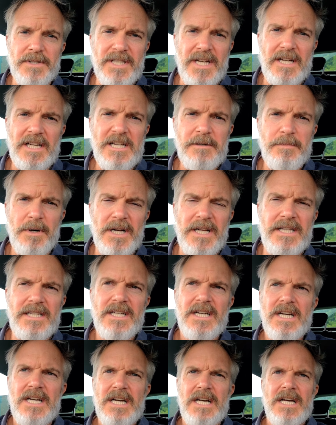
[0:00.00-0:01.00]
particularly bullied,
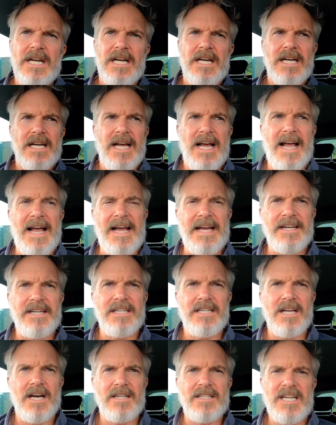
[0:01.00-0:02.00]

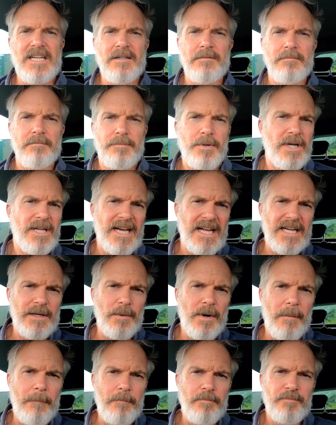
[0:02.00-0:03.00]
and I didn't bully
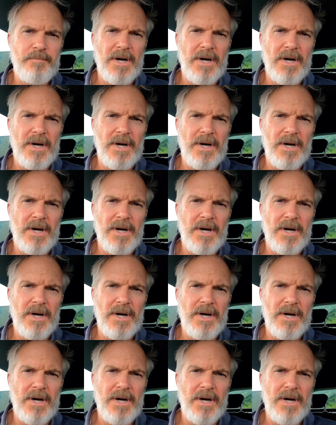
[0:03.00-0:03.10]
anyone,